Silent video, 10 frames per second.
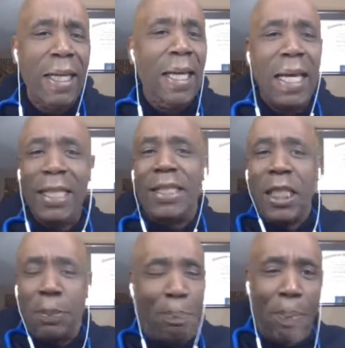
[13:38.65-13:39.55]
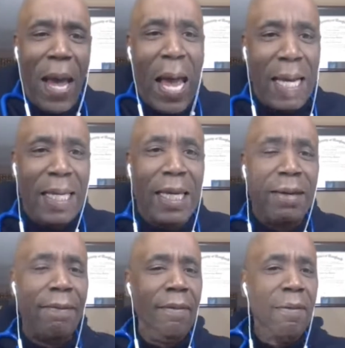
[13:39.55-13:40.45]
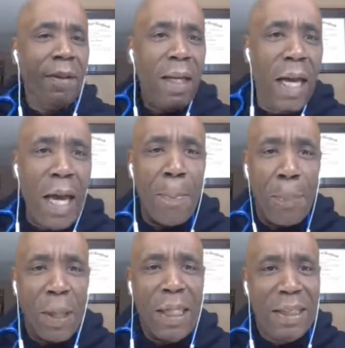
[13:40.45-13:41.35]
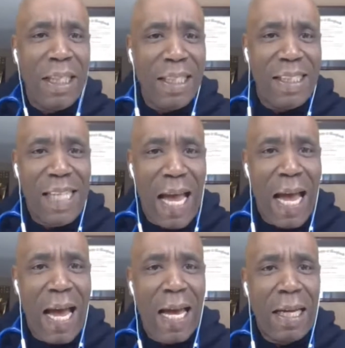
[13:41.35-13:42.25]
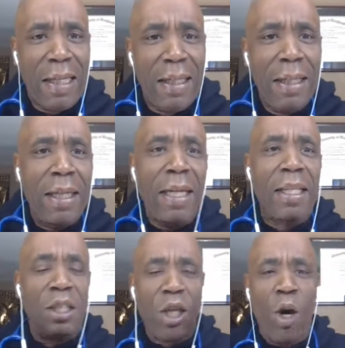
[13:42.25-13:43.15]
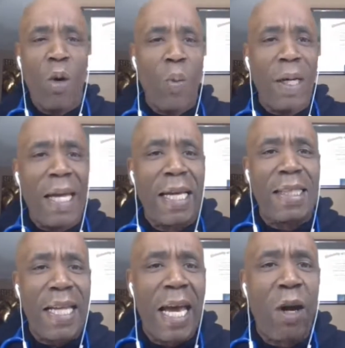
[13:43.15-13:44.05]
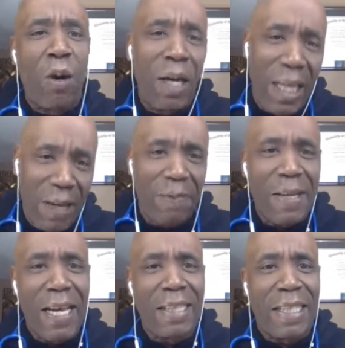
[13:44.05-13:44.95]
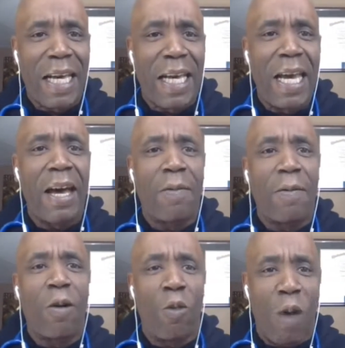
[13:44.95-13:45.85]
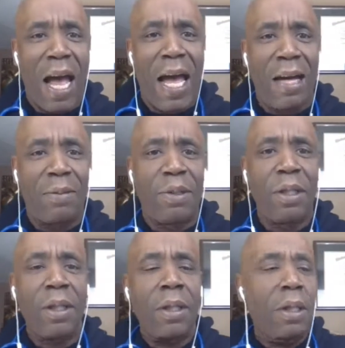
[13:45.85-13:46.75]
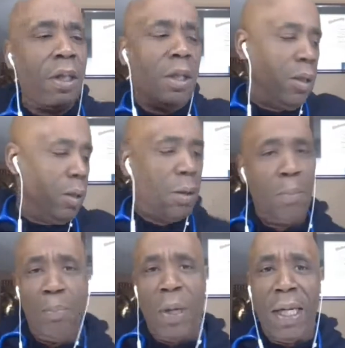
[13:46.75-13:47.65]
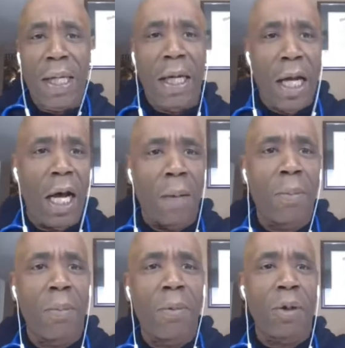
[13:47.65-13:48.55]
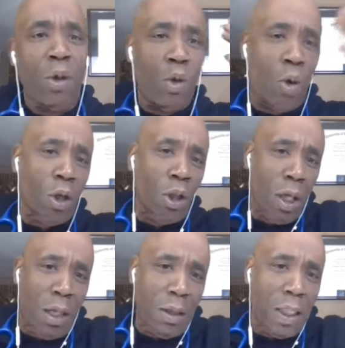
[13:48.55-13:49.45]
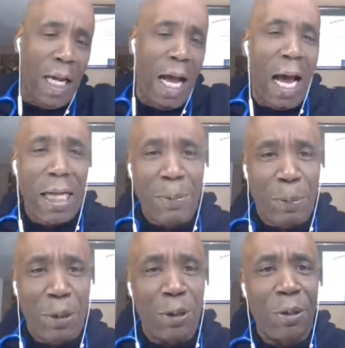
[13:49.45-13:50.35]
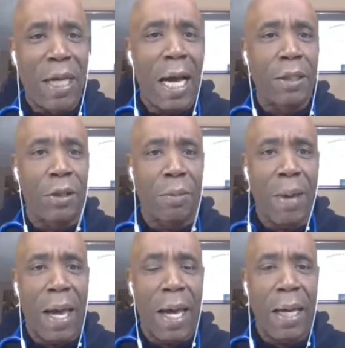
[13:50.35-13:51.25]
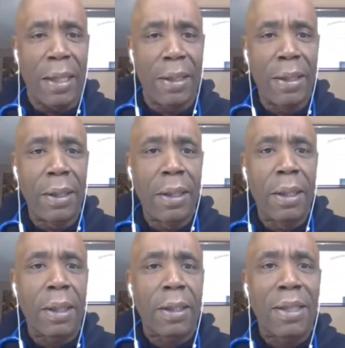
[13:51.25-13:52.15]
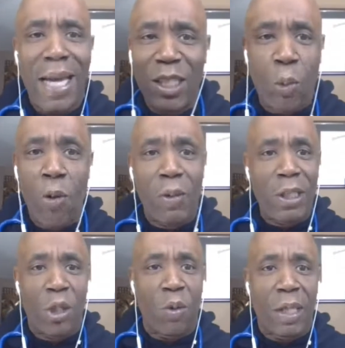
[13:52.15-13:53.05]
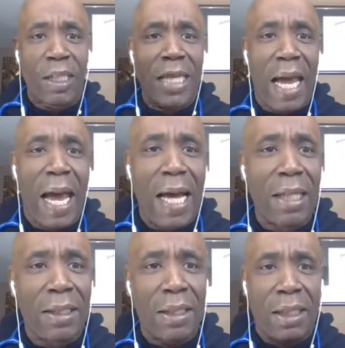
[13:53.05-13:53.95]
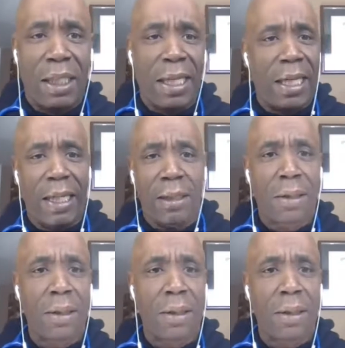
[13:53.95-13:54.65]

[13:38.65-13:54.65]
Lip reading: and just pack it and put it to the side. And so when that day, or if that day ever arrives, pick it up, you're going to the hospital, you got your bag. That's what we do in the dialysis clinic.